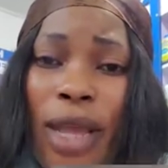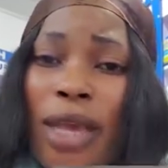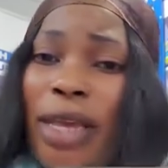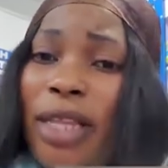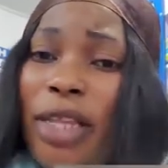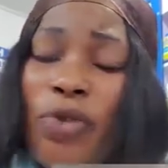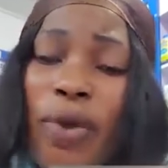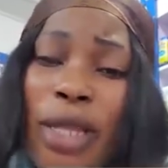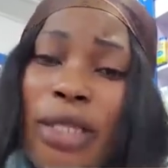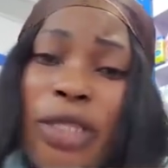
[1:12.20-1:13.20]
He didn't
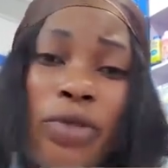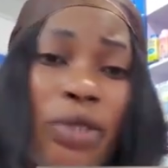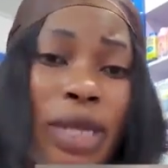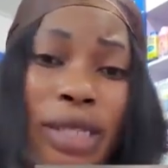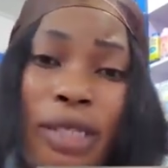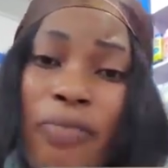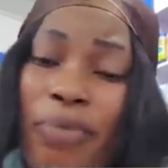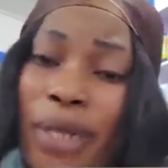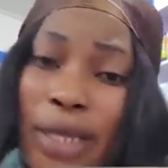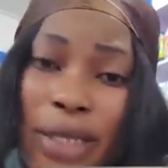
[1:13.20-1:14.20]
do anything to Jessy.
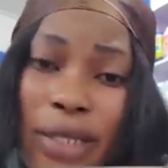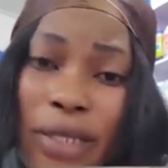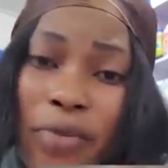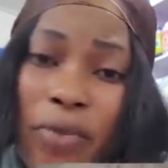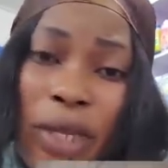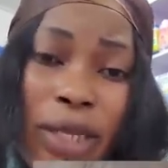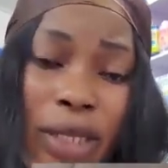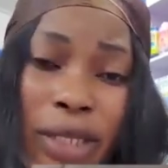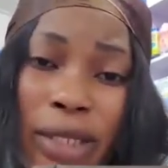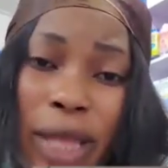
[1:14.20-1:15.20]
Please,
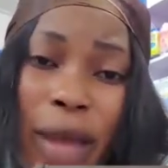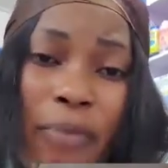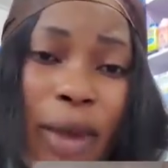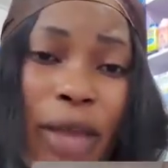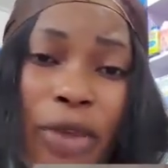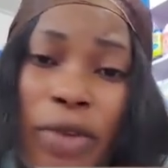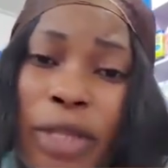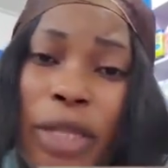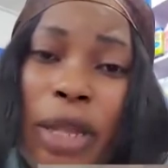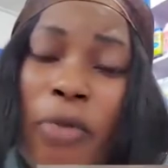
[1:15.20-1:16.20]
please, I'm begging
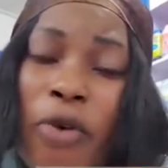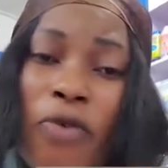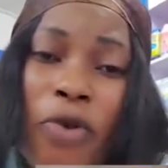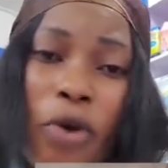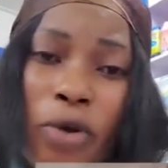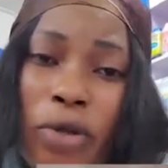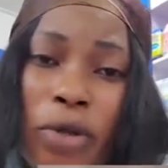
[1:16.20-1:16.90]
you in the name of God.